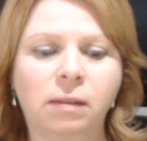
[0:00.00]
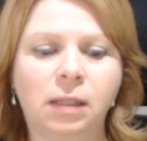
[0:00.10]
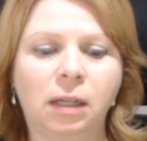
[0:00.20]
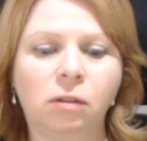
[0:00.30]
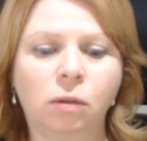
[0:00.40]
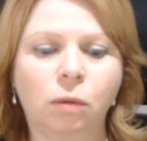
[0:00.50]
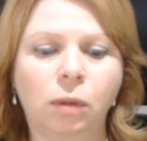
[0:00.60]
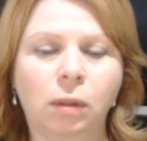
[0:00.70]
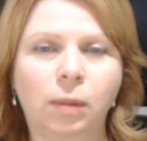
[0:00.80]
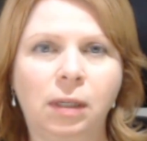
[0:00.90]
The standards are
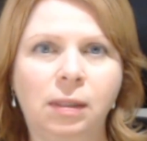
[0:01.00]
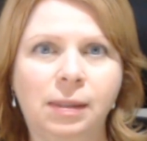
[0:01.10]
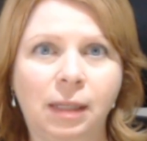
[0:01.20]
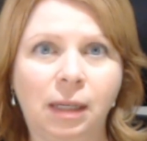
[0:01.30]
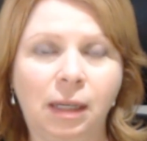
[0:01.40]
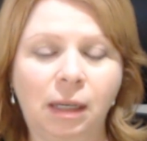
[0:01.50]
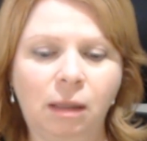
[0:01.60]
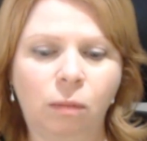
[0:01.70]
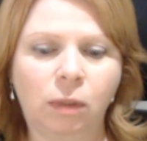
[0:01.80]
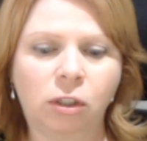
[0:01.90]
going to be C,
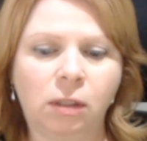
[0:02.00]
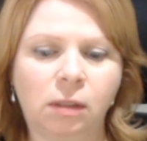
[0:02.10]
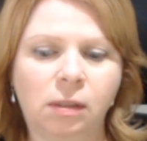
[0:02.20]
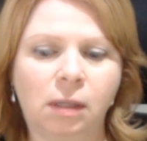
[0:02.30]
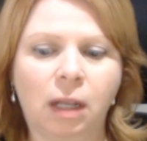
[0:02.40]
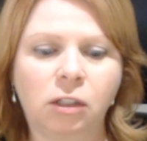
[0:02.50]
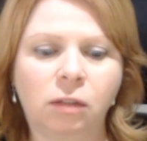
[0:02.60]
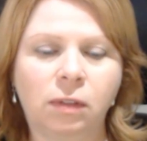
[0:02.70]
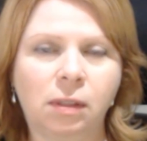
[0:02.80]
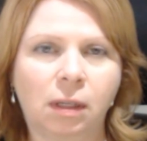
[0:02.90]
which is
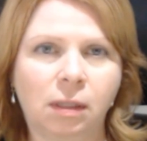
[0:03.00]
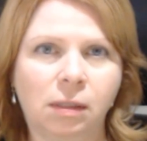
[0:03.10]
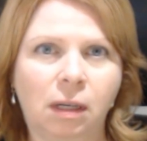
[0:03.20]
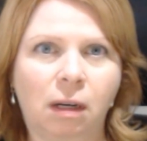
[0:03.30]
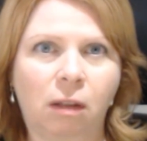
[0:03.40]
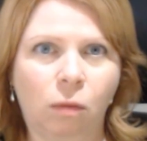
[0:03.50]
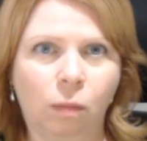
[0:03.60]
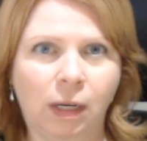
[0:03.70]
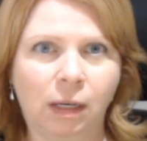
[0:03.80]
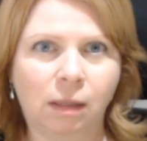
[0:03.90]
Knowledge of Dyslexia and Other
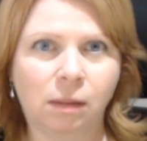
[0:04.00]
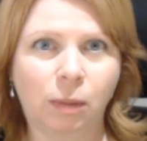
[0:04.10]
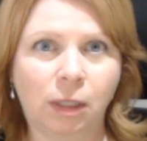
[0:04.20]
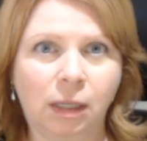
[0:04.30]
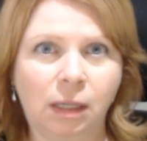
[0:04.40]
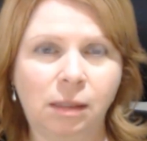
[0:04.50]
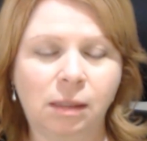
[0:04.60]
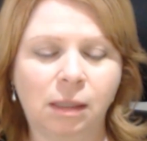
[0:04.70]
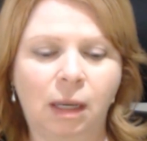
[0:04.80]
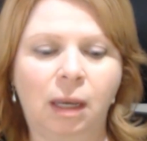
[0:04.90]
Reading
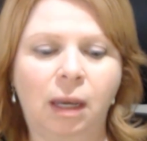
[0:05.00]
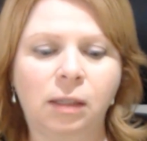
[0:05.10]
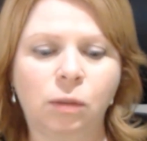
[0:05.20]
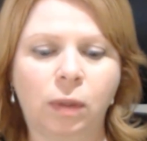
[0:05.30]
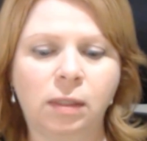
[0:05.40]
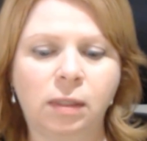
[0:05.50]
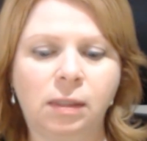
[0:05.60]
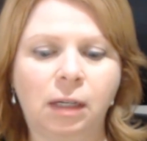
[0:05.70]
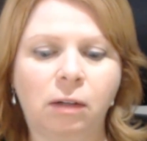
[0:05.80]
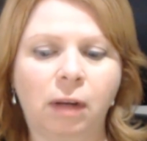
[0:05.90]
Disabilities, as well as
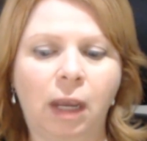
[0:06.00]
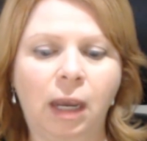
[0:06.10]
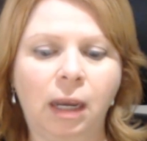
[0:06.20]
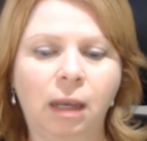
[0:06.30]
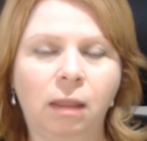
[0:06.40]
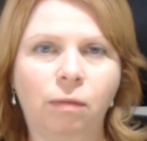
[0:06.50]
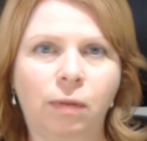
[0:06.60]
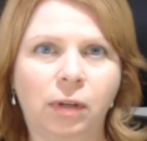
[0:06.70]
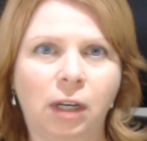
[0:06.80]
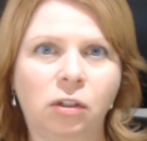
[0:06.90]
Standard A, the
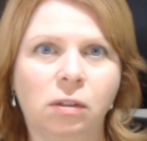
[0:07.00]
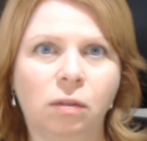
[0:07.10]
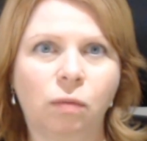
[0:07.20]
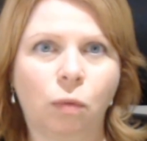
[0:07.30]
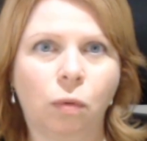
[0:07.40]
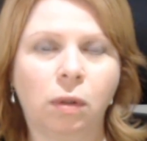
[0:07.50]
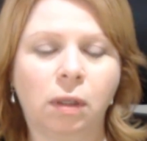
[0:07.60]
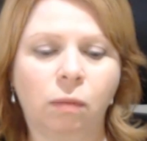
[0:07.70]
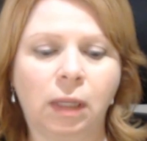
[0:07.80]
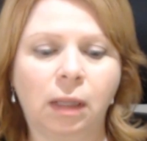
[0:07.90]
Foundations of
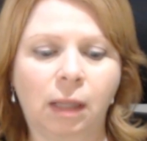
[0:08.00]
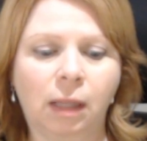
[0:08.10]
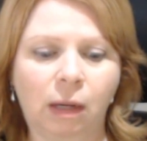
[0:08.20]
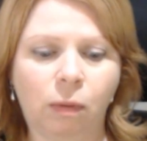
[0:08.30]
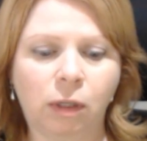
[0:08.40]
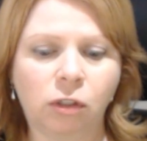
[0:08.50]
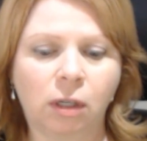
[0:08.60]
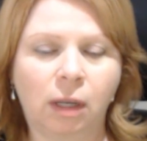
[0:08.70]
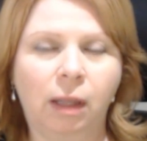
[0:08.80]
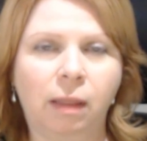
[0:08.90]
Oral and Written
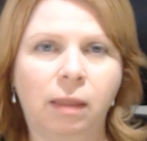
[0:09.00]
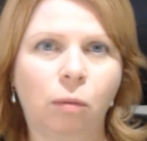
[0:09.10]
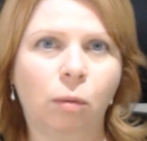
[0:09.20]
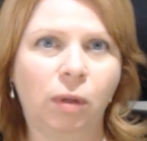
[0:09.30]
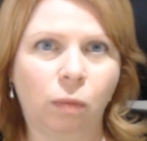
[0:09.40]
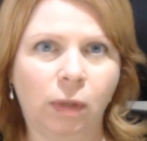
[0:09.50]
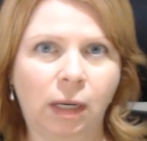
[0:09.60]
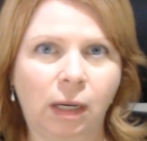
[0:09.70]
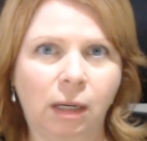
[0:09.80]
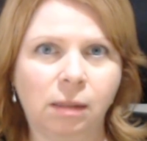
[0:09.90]
Language. There will be
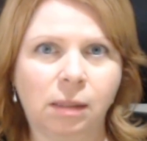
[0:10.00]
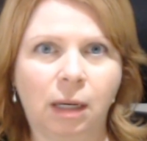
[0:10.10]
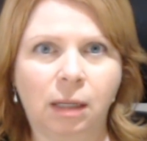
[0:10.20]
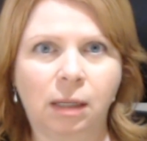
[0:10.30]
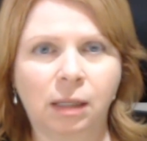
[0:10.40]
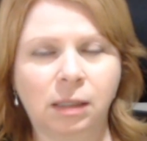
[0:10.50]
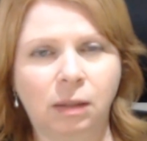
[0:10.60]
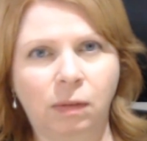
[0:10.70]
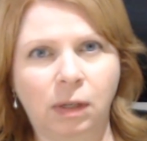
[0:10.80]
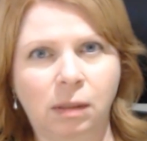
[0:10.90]
readings and
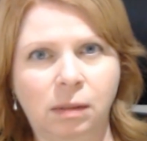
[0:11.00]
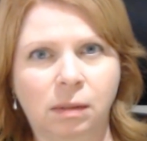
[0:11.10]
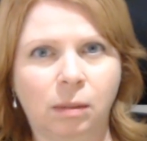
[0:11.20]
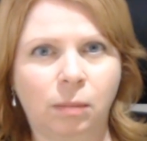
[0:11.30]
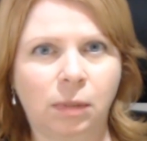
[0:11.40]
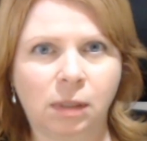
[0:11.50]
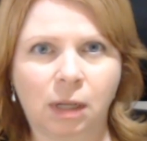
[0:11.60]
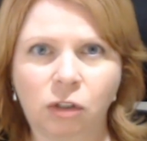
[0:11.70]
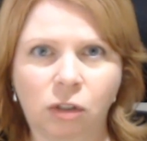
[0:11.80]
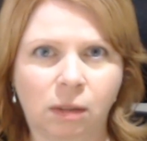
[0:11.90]
activities and some
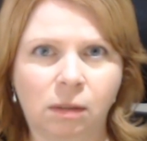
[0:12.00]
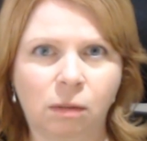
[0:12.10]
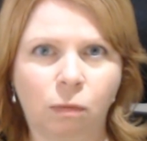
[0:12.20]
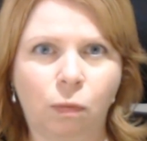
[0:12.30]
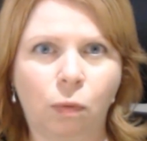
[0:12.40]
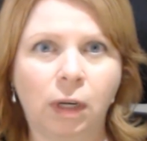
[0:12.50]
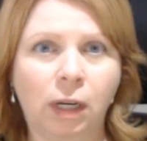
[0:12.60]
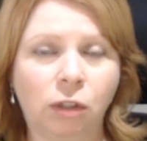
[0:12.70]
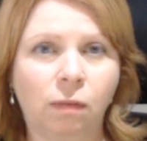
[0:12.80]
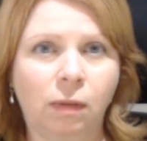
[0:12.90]
discussions for
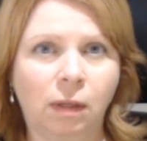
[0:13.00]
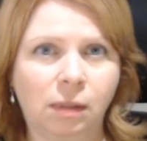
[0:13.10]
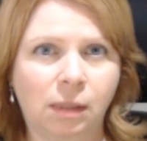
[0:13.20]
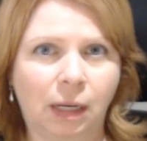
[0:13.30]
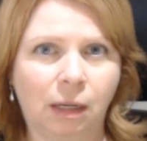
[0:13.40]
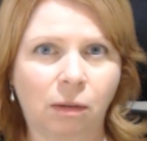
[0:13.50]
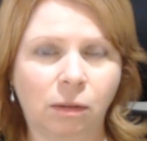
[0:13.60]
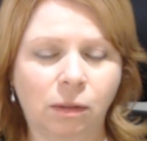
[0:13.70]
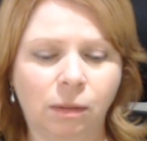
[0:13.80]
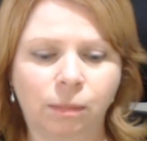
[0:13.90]
each of these
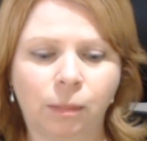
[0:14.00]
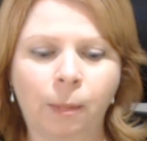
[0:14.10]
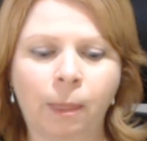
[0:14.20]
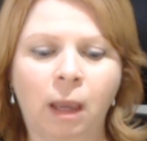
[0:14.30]
standards.